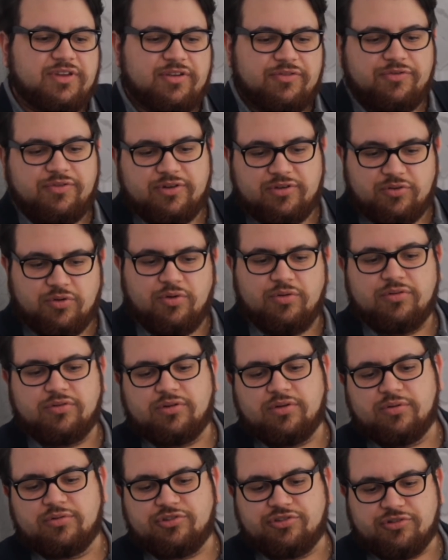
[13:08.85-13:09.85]
different
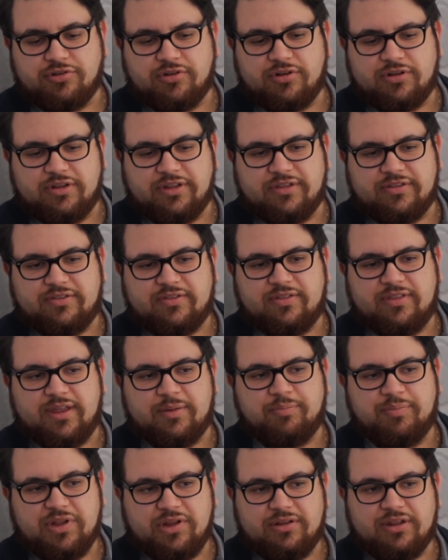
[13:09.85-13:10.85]
quote-unquote journalists
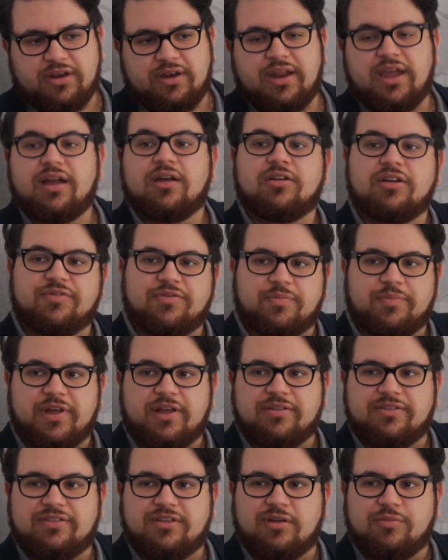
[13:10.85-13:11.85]
that build a narrative
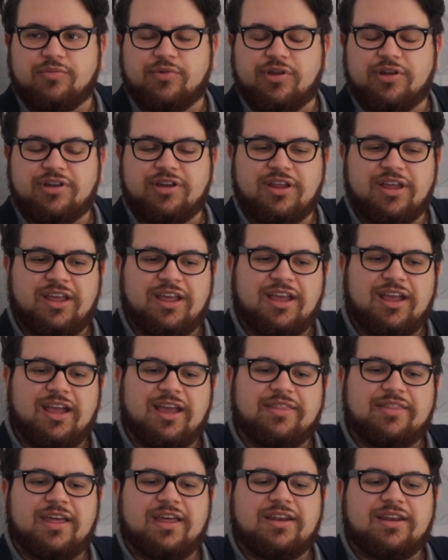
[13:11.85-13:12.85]
about someone,
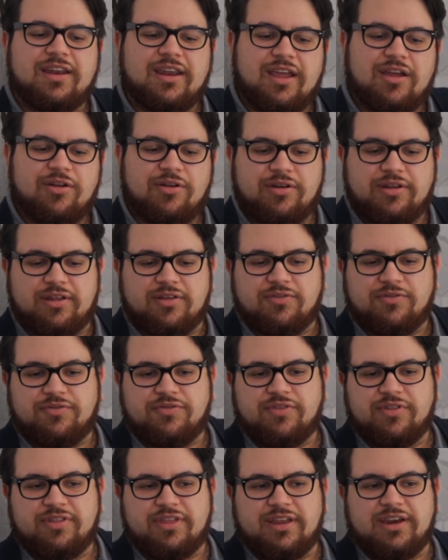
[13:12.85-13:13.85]
and that
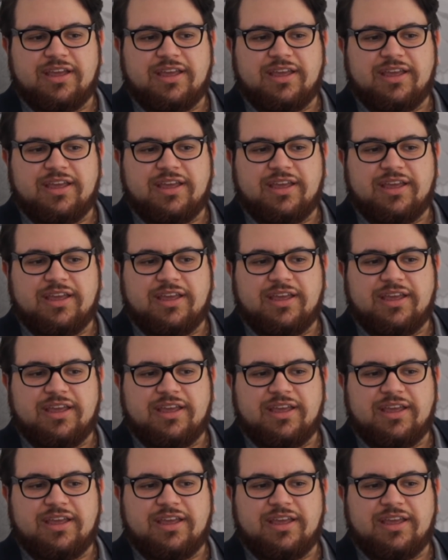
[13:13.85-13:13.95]
narrative then